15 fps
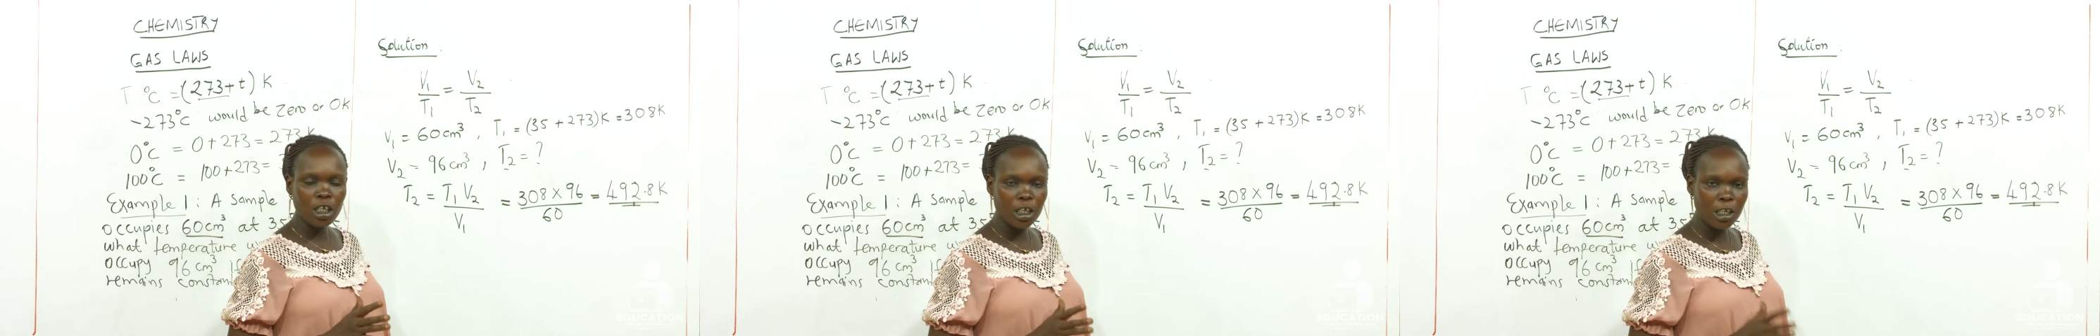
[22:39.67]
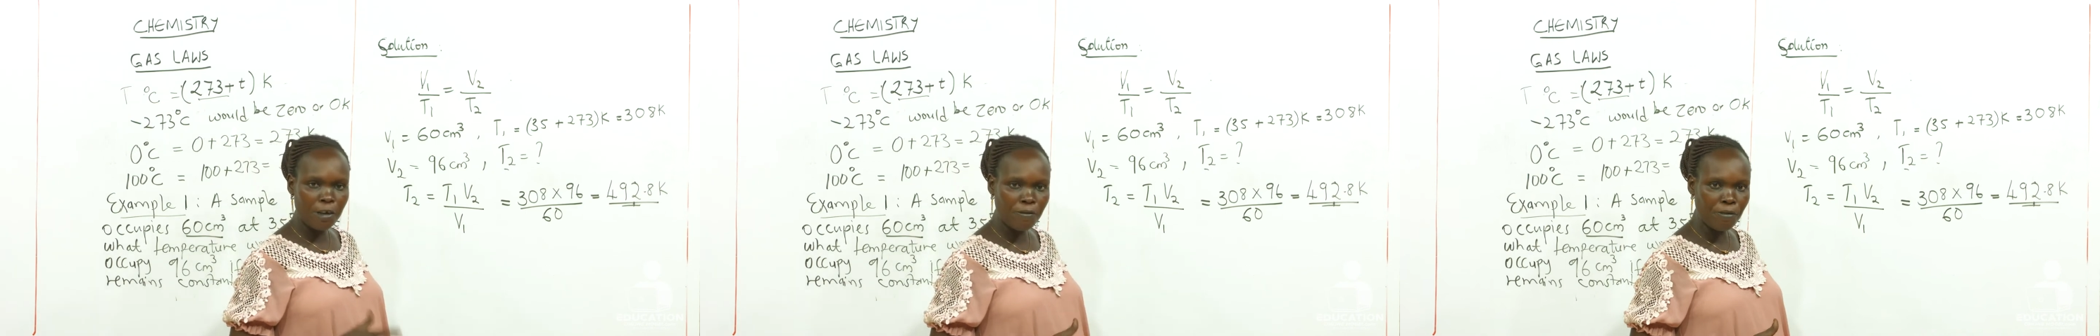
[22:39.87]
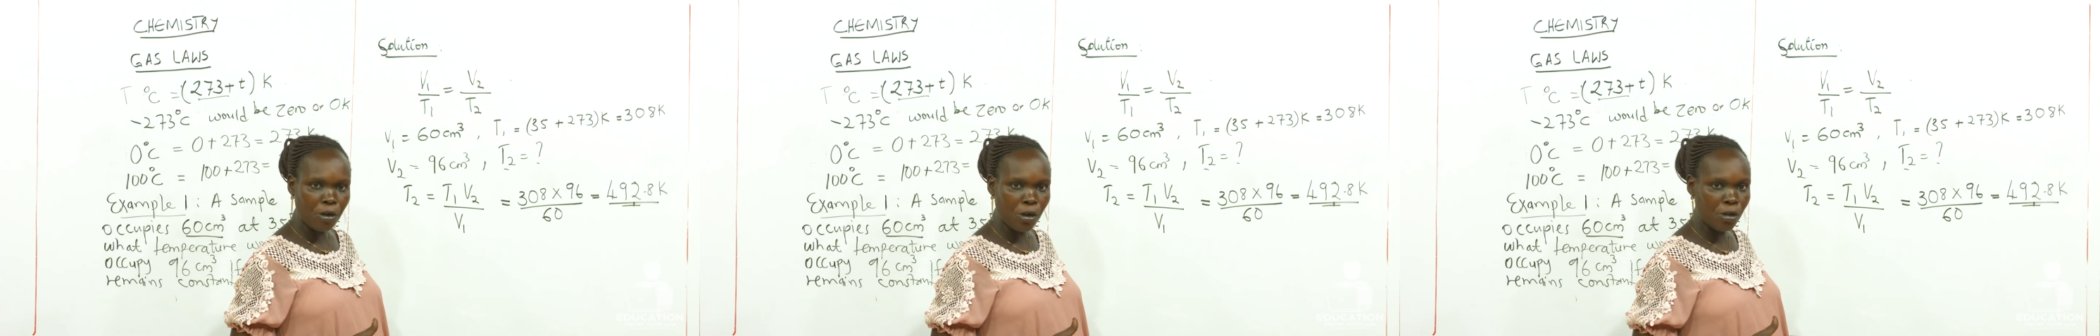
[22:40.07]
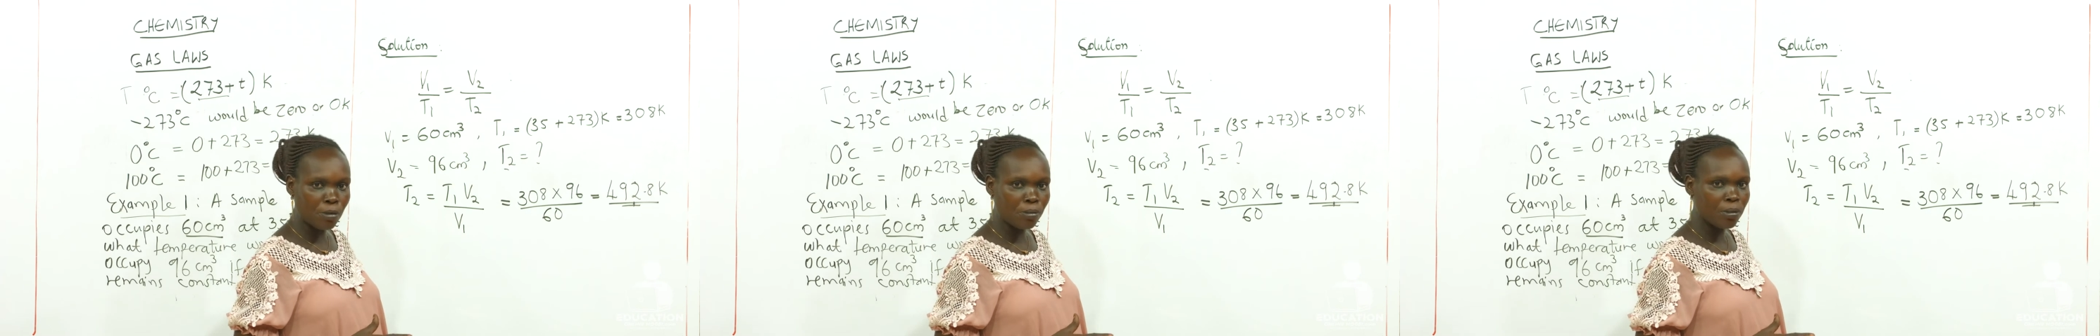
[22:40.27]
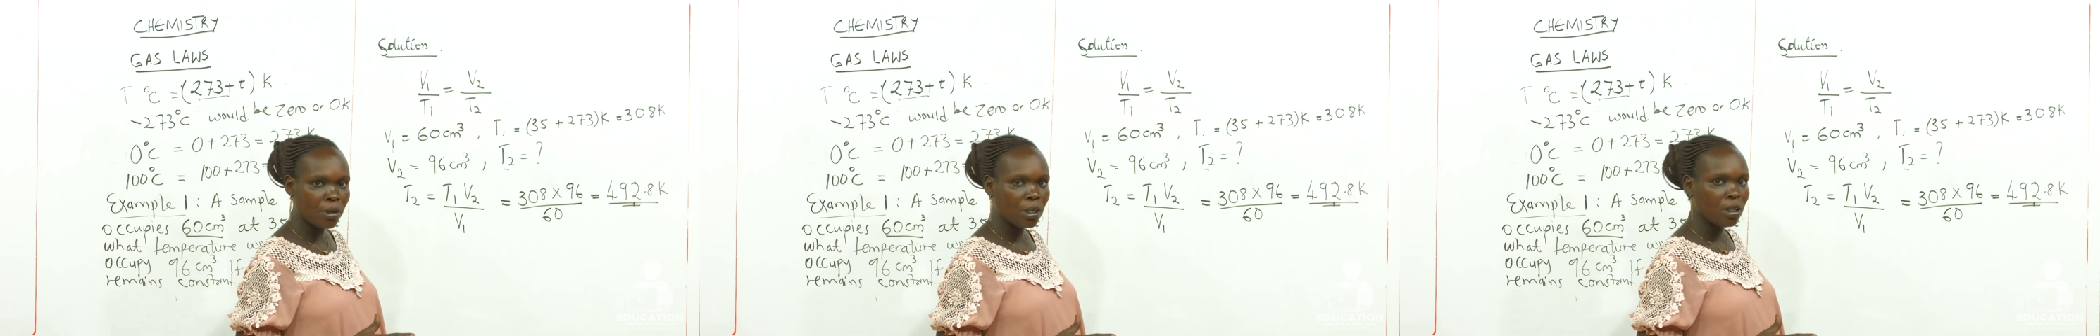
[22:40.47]
the
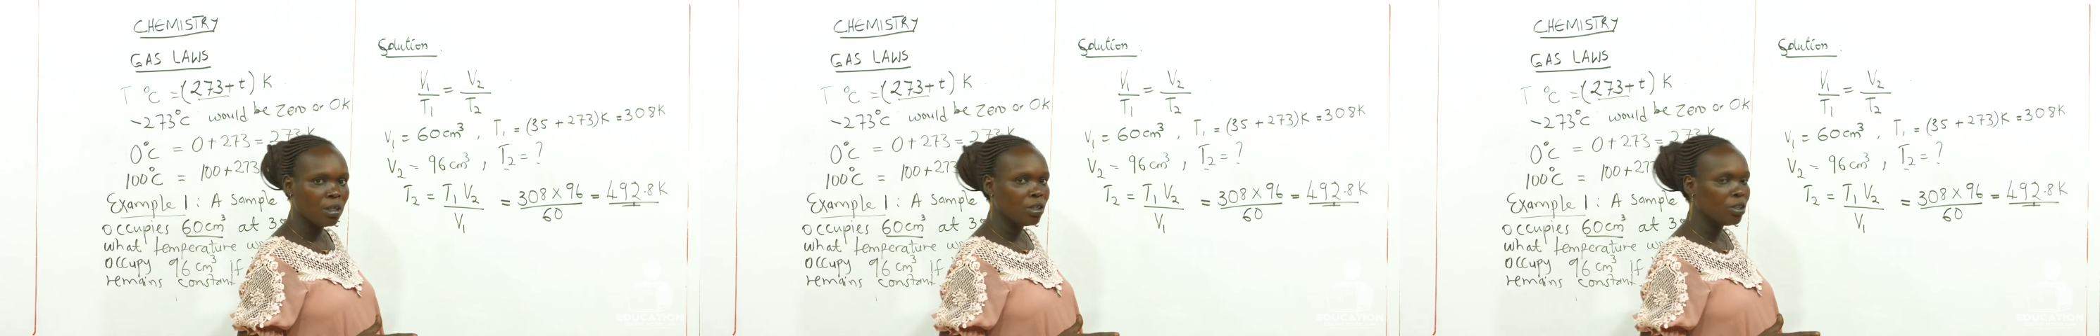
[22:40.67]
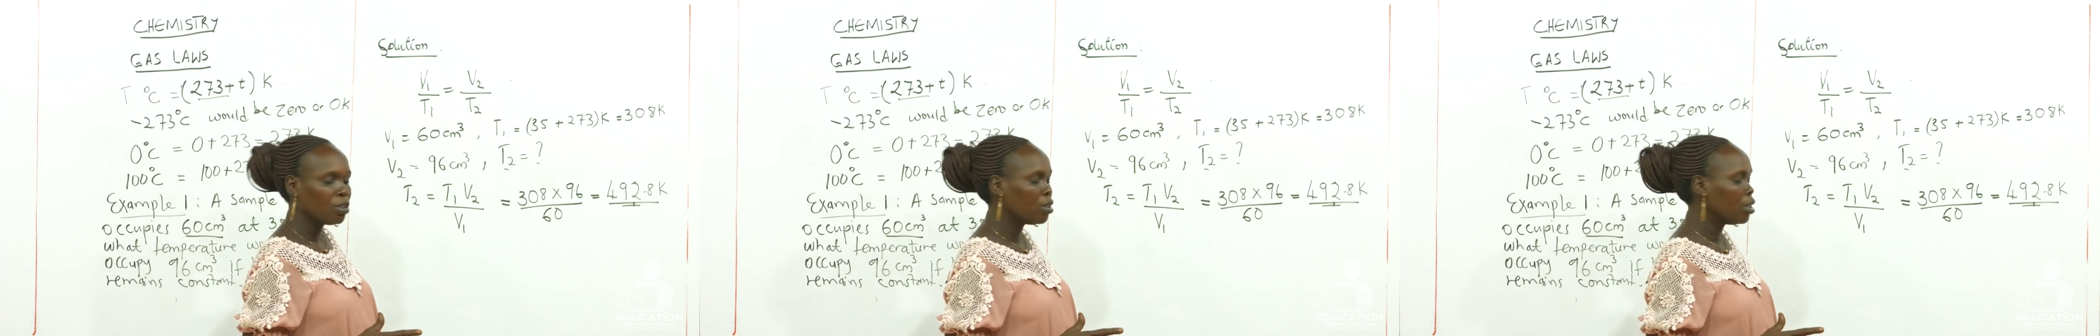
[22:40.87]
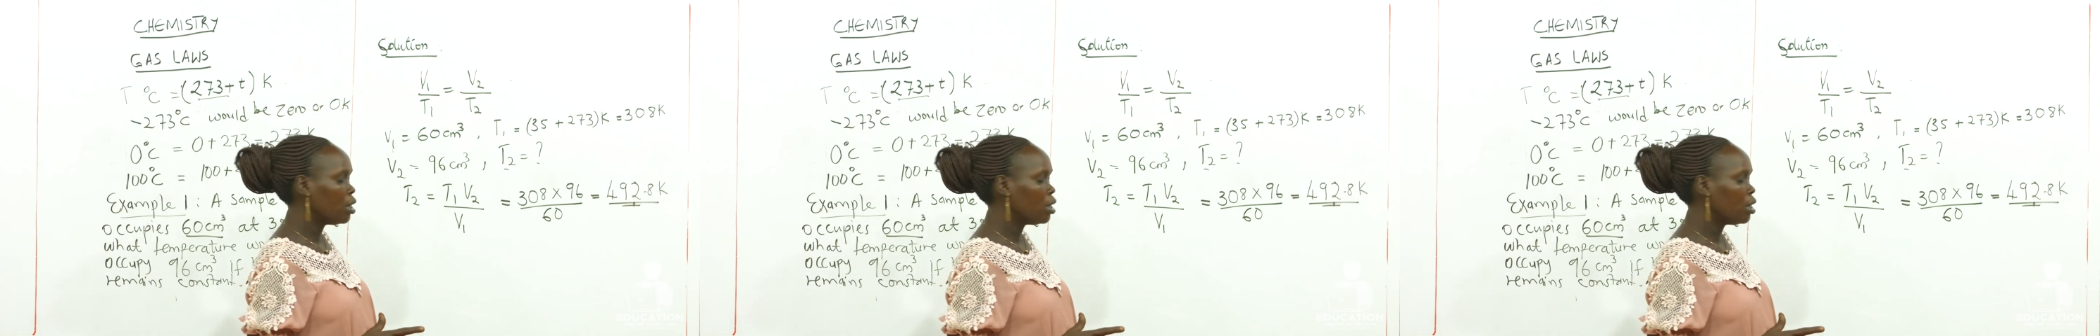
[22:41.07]
volume. So